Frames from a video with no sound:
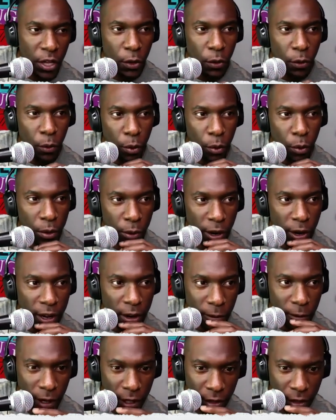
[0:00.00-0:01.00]
We were at a
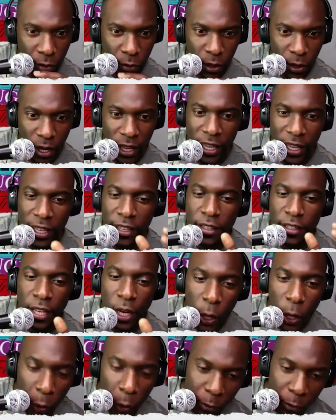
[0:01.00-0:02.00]
restaurant and he
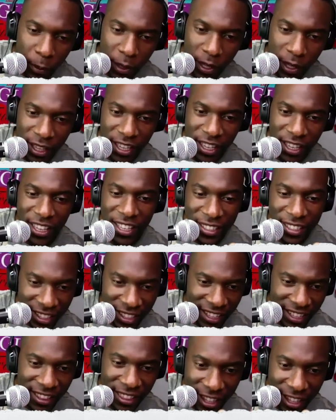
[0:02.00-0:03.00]
told me, he
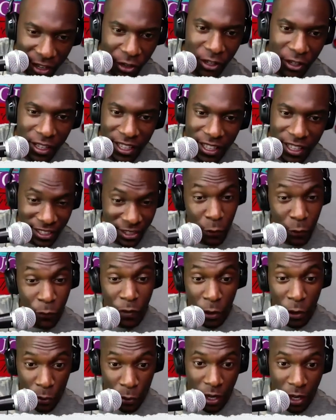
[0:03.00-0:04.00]
said literally, and it's so funny
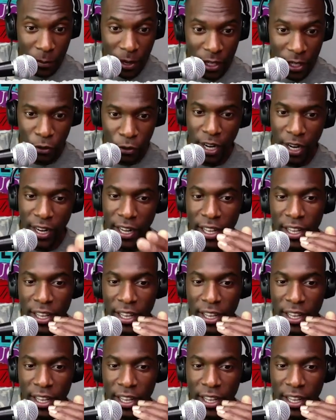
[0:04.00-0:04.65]
we talk about Drake.